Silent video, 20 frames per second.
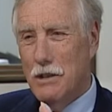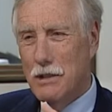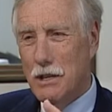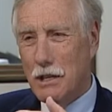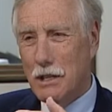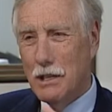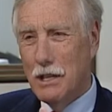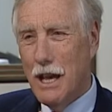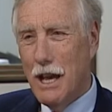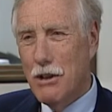
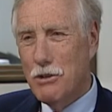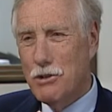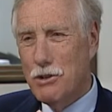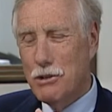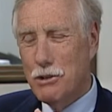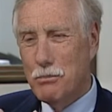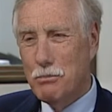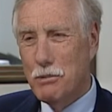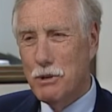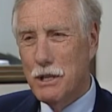that allows
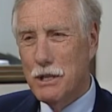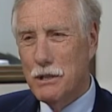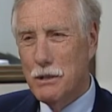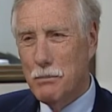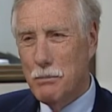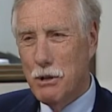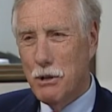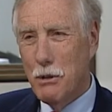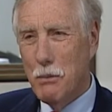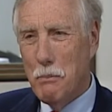you to bring
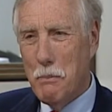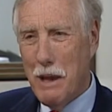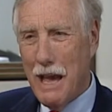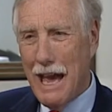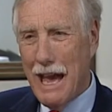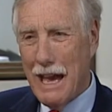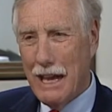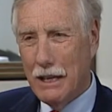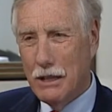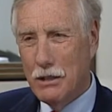the bill
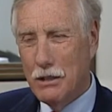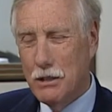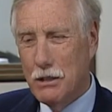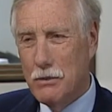back.